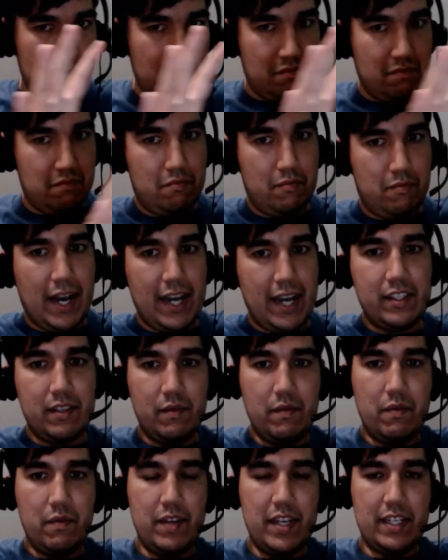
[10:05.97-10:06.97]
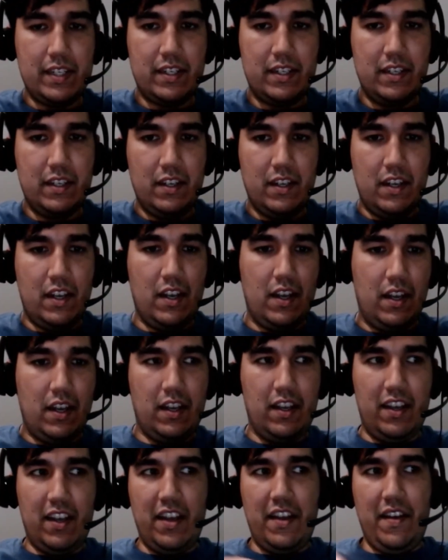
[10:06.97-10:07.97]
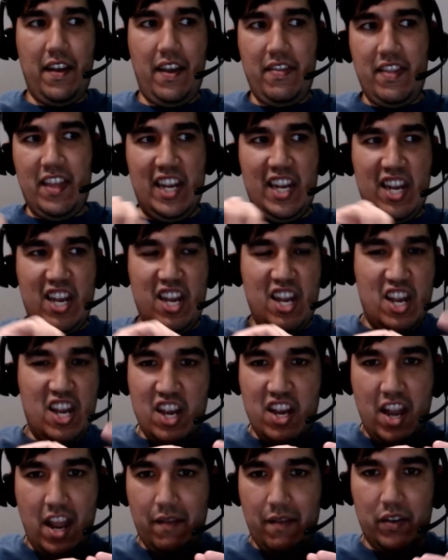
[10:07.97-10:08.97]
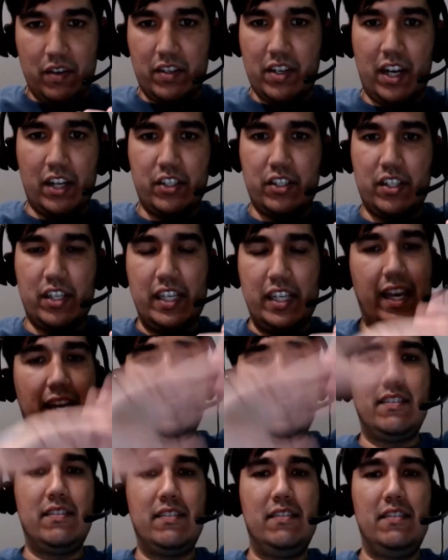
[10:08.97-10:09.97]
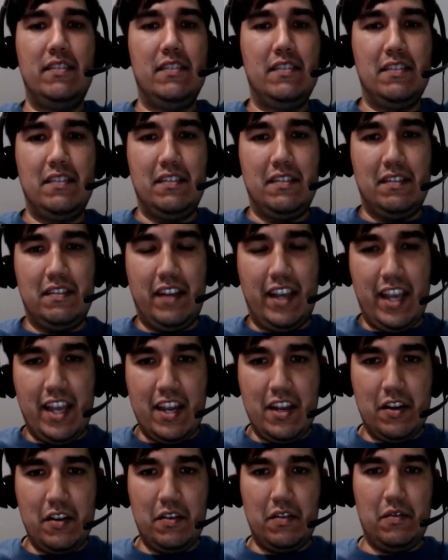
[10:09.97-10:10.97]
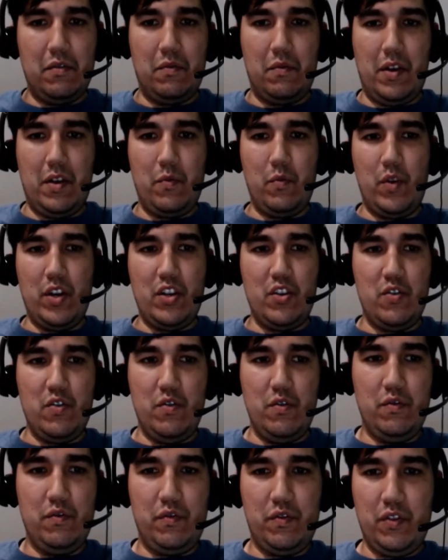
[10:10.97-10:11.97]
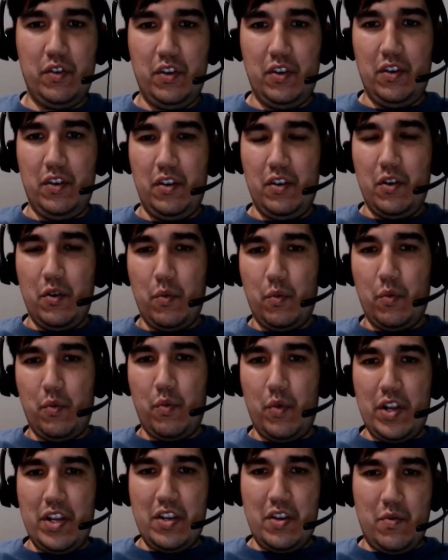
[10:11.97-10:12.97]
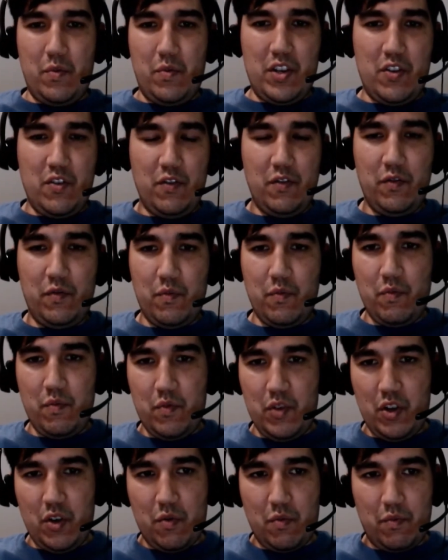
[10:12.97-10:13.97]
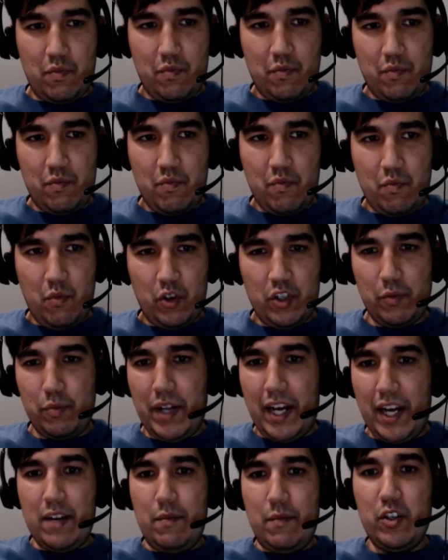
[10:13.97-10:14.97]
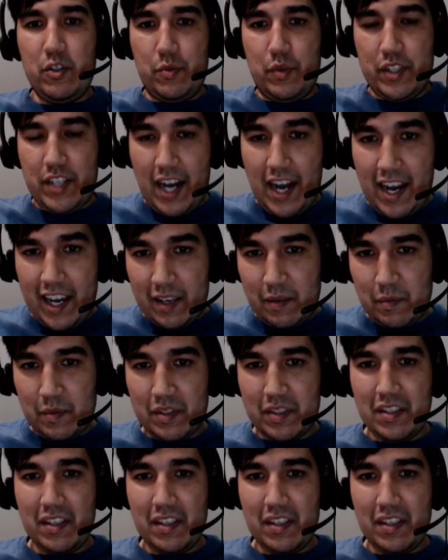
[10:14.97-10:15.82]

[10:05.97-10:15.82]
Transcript: Buy some of it, and then never touch it again. And when you've you know, multiplied it multiple times,